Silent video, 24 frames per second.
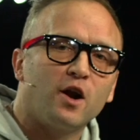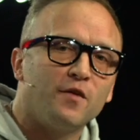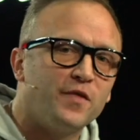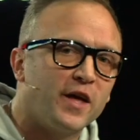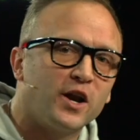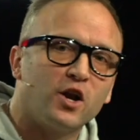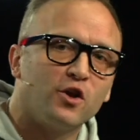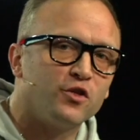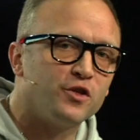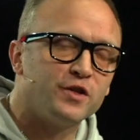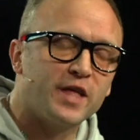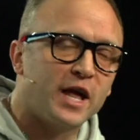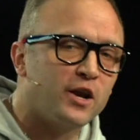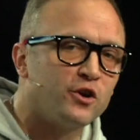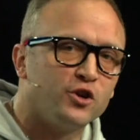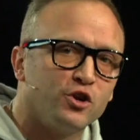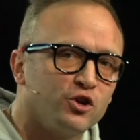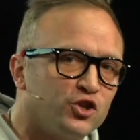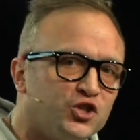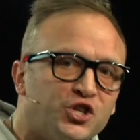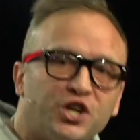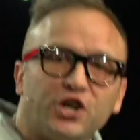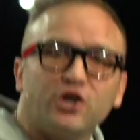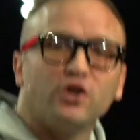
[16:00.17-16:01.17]
are, that, are, that are your
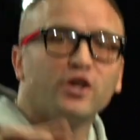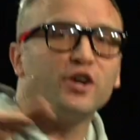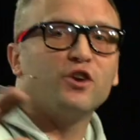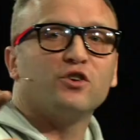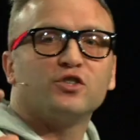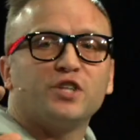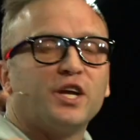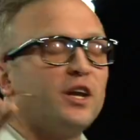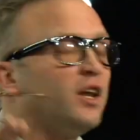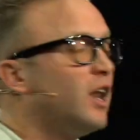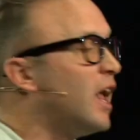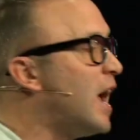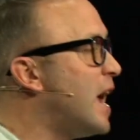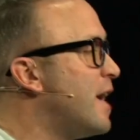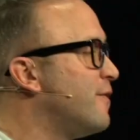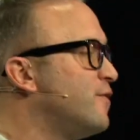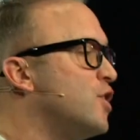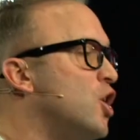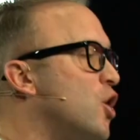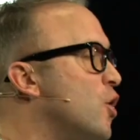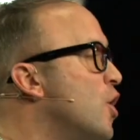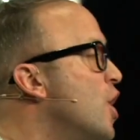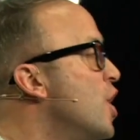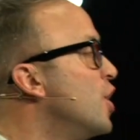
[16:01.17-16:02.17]
cheerleaders in life.
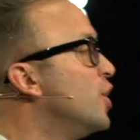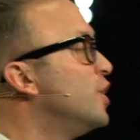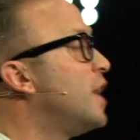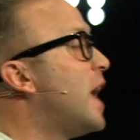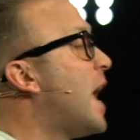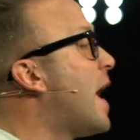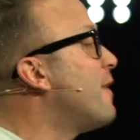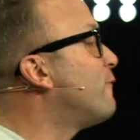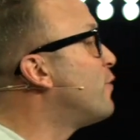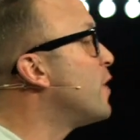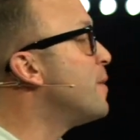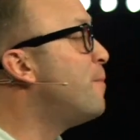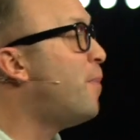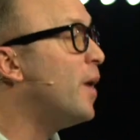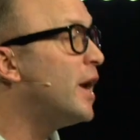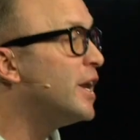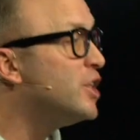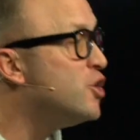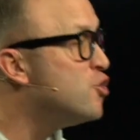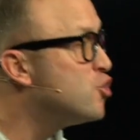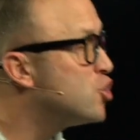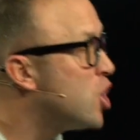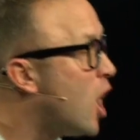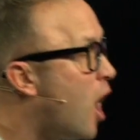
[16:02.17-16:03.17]
No, everybody
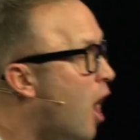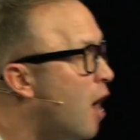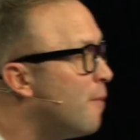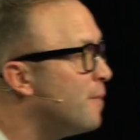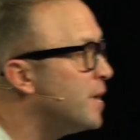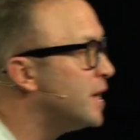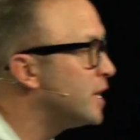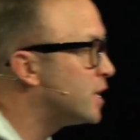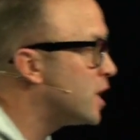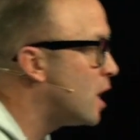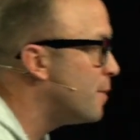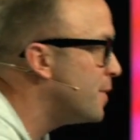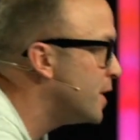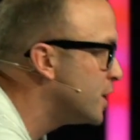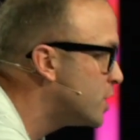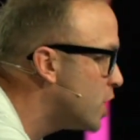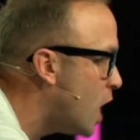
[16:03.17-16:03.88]
you come in, come in